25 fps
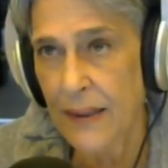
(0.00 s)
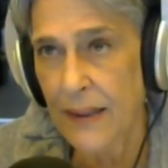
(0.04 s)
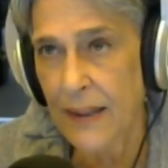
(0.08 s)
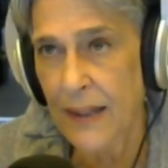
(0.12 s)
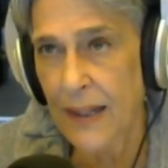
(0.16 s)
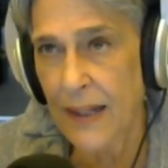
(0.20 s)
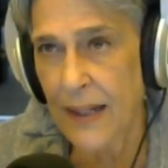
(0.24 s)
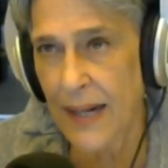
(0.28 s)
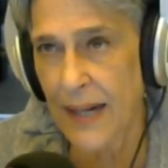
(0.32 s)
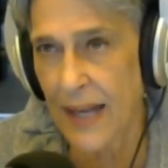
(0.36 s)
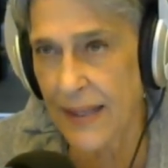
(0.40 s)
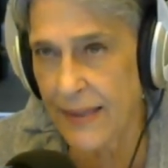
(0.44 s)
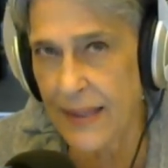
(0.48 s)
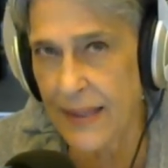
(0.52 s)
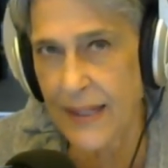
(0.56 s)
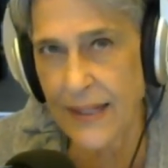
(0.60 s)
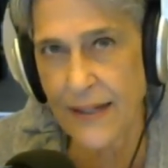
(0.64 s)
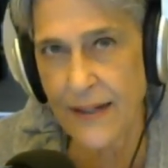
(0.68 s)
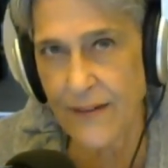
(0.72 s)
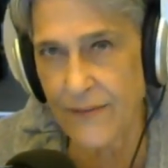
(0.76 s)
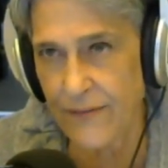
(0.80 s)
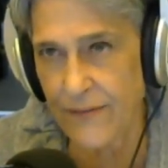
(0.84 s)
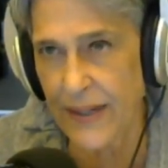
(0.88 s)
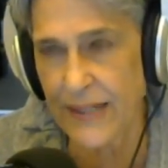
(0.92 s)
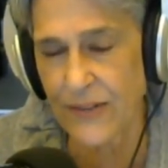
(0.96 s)
And I think
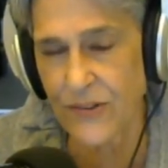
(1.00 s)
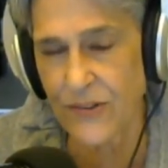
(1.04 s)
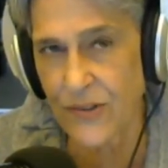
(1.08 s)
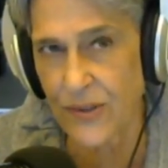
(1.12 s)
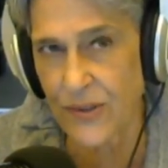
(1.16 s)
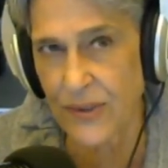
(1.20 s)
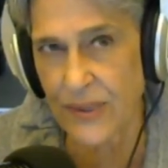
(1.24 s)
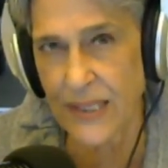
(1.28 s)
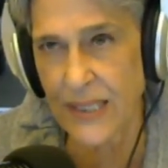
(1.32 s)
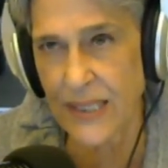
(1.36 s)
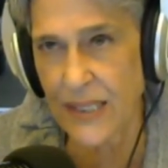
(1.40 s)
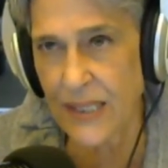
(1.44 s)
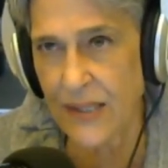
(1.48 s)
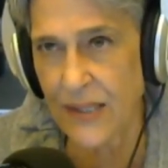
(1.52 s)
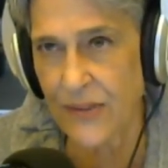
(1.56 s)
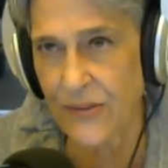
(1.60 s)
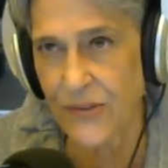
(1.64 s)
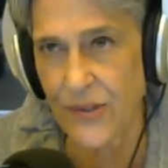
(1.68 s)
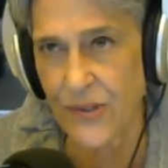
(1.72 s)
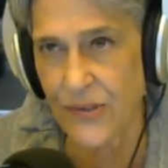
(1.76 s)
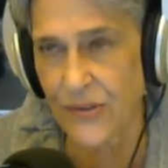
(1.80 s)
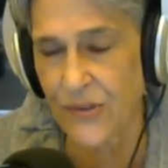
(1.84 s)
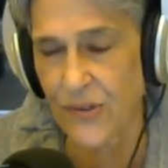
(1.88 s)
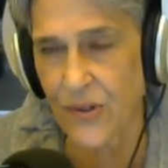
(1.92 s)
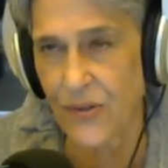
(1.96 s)
eventually he's
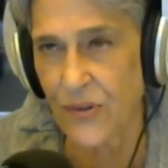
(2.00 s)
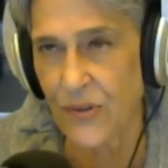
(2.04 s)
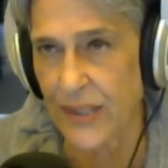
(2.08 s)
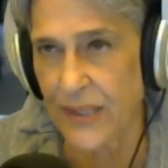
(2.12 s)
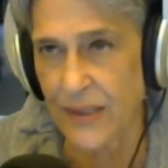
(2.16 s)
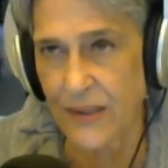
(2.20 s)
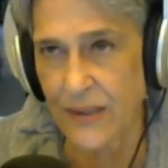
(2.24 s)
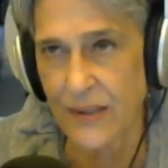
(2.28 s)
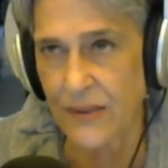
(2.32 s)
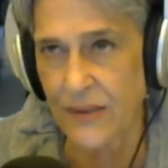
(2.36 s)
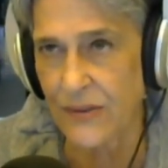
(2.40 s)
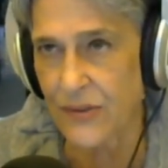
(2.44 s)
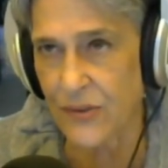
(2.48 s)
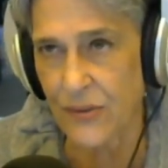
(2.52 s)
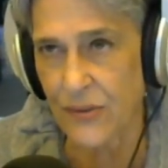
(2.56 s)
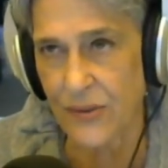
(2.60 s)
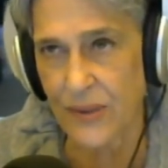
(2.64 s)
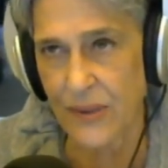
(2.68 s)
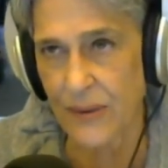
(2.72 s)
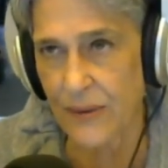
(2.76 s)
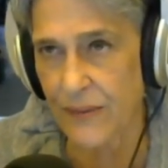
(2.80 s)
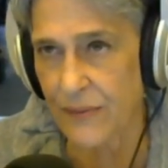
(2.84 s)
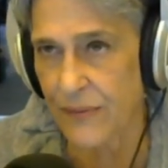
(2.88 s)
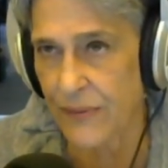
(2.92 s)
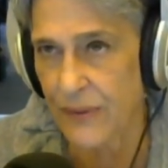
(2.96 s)
just going to sort
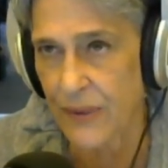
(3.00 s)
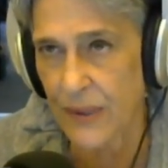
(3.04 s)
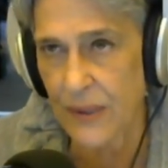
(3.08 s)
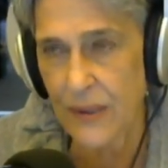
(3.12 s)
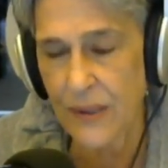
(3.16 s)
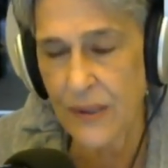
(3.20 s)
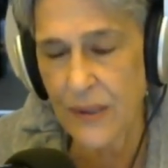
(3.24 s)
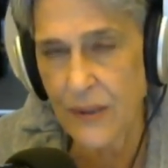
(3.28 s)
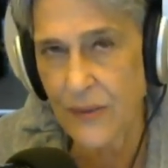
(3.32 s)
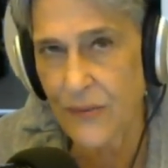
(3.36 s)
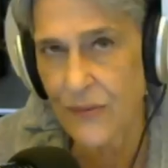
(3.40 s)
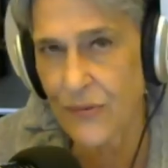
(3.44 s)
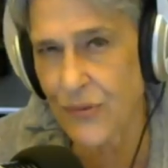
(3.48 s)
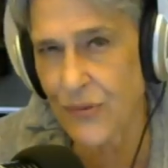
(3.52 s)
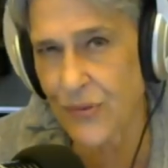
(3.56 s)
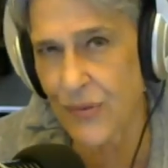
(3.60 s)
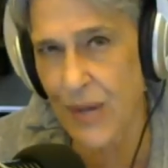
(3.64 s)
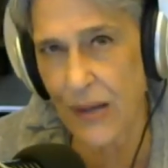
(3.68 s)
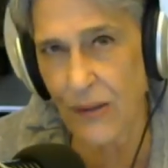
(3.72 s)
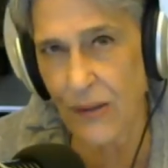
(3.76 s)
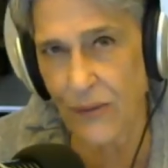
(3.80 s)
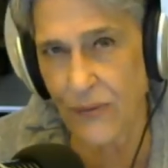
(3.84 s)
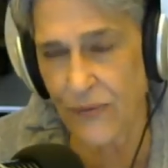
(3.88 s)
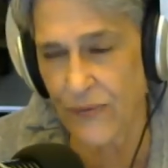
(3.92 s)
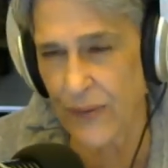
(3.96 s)
of
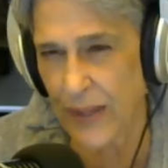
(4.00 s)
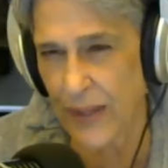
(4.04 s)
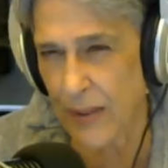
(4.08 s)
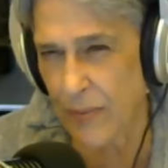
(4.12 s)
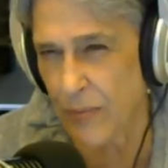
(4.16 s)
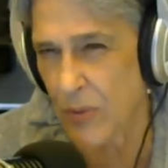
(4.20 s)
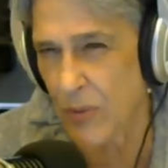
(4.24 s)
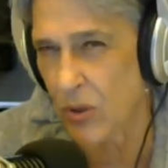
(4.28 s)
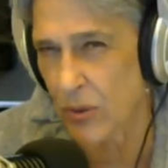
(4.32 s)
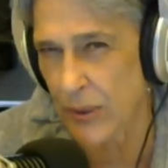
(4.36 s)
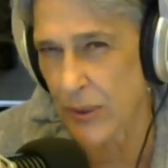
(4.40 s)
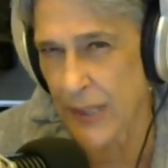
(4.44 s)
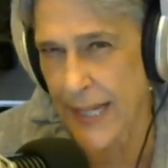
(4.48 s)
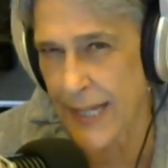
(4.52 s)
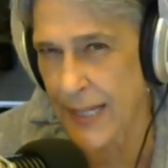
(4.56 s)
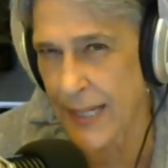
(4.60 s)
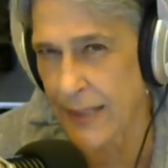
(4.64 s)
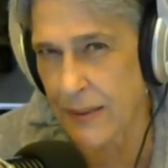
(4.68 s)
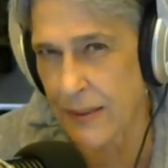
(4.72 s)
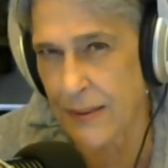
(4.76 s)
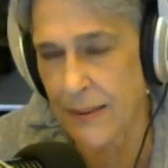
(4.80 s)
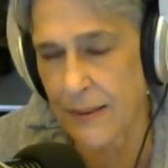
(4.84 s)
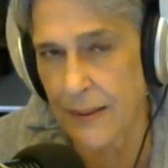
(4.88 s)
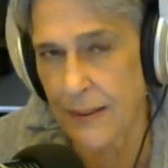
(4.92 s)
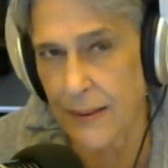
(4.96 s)

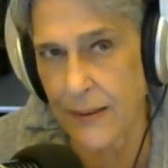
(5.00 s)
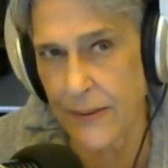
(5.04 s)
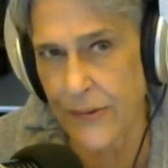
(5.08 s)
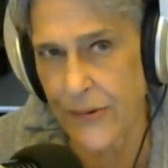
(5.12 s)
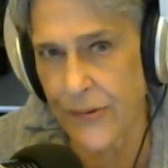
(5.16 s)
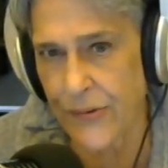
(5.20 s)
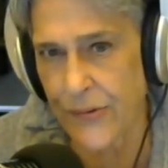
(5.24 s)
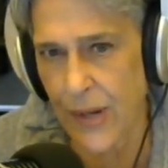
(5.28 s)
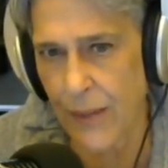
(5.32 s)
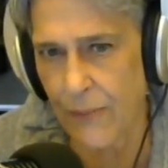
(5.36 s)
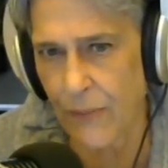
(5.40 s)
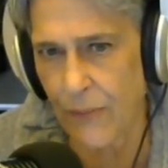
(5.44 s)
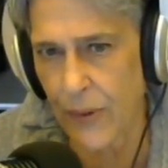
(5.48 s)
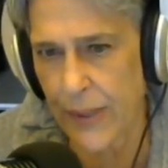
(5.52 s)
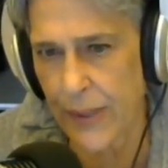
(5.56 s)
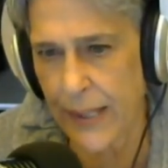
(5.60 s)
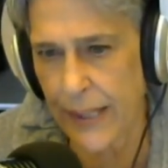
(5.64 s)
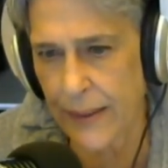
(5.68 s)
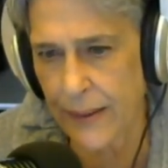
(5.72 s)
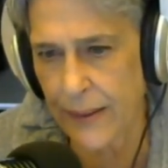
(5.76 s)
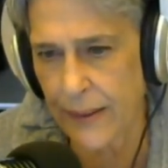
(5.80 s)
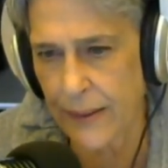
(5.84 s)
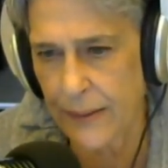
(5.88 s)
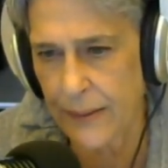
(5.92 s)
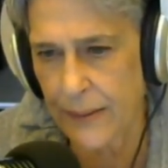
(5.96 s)
self-immolate in some
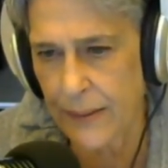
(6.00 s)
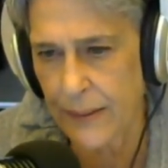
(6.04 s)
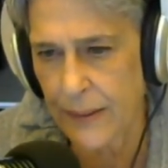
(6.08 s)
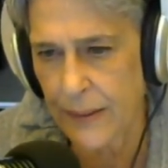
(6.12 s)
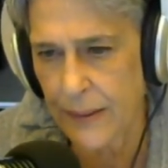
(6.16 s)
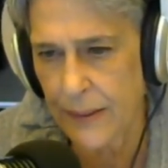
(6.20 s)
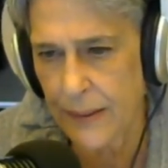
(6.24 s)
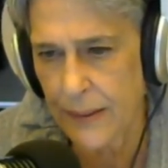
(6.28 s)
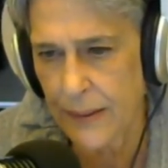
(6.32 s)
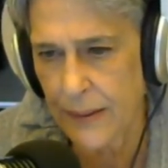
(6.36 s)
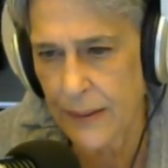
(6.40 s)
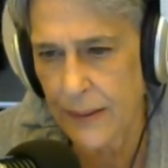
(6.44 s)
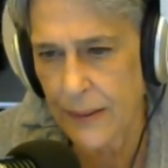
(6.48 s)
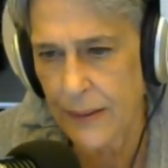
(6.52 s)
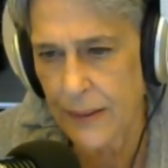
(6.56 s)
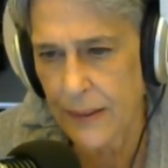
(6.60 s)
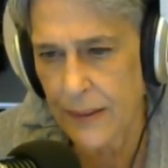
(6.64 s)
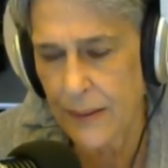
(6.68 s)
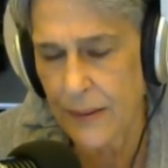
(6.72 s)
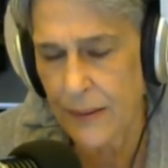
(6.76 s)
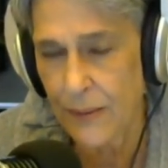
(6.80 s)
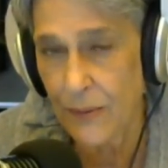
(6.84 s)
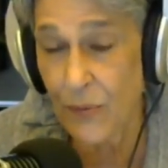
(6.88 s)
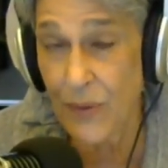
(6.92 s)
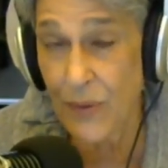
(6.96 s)
way.
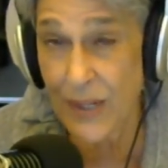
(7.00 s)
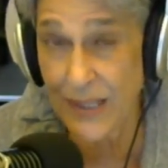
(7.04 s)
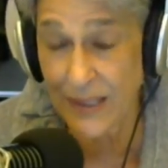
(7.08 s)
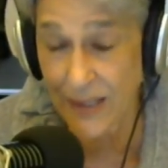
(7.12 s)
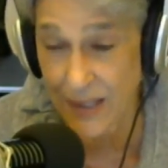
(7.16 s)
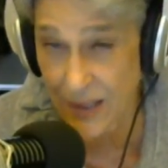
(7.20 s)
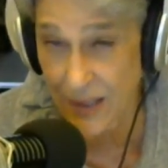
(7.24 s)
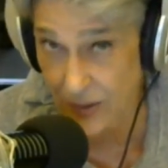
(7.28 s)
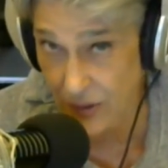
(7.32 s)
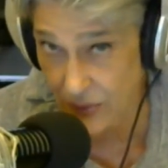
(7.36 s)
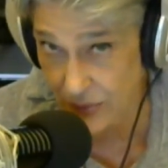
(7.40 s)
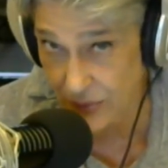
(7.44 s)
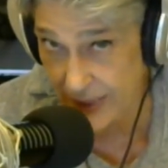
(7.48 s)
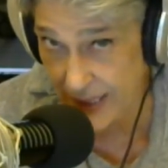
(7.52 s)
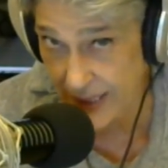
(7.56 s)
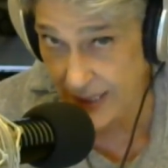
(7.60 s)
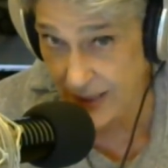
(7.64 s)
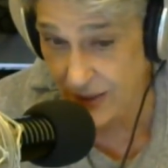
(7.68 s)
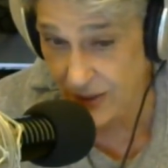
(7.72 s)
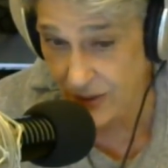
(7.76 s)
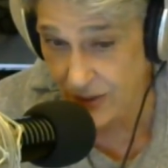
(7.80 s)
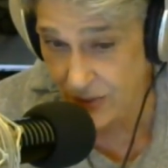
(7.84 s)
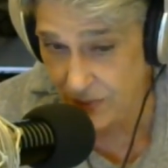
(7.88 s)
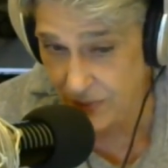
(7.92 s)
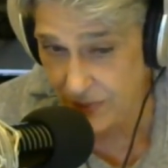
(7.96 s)
One can only
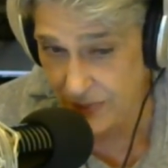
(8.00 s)
hope.